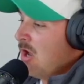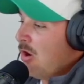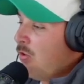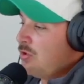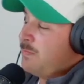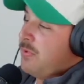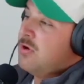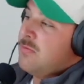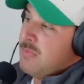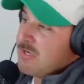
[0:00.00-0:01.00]
oh, you put
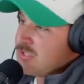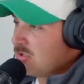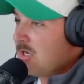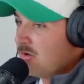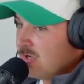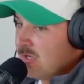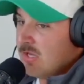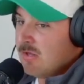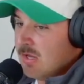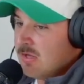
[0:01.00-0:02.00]
your administrator in,
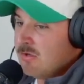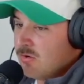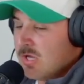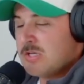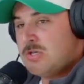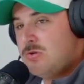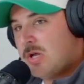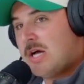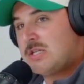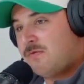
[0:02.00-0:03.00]
and okay, so you
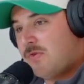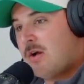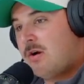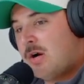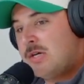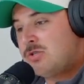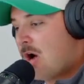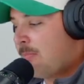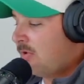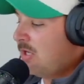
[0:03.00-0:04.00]
classified her as
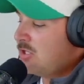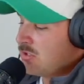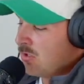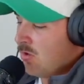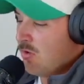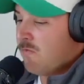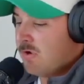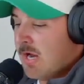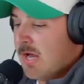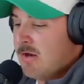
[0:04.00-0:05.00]
operational
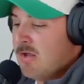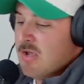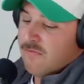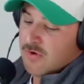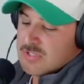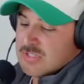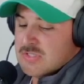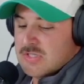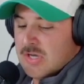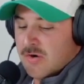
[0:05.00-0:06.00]
overhead
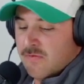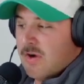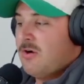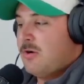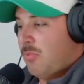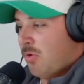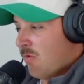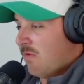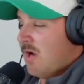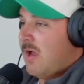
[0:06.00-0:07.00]
versus, variable
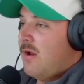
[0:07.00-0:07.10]
overhead.